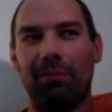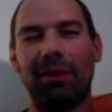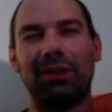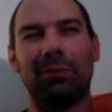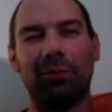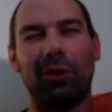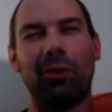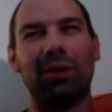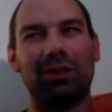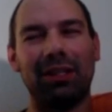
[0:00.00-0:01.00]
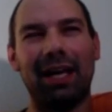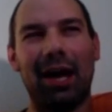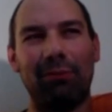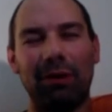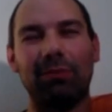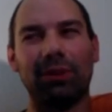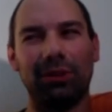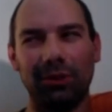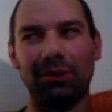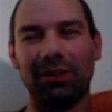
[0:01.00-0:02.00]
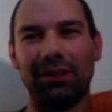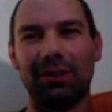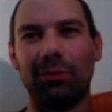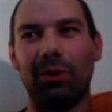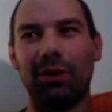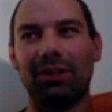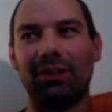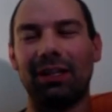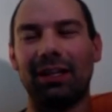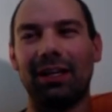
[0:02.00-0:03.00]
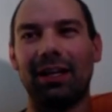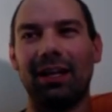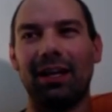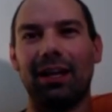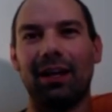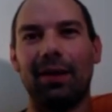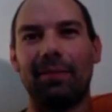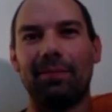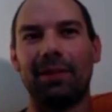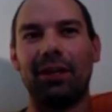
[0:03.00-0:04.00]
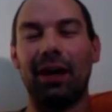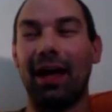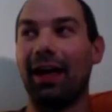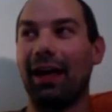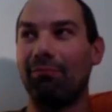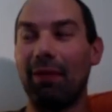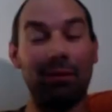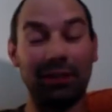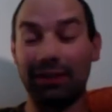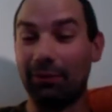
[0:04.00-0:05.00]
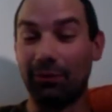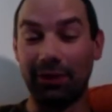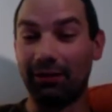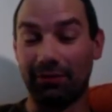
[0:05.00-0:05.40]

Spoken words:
the more we see how people use it, the more you see, maybe it's not that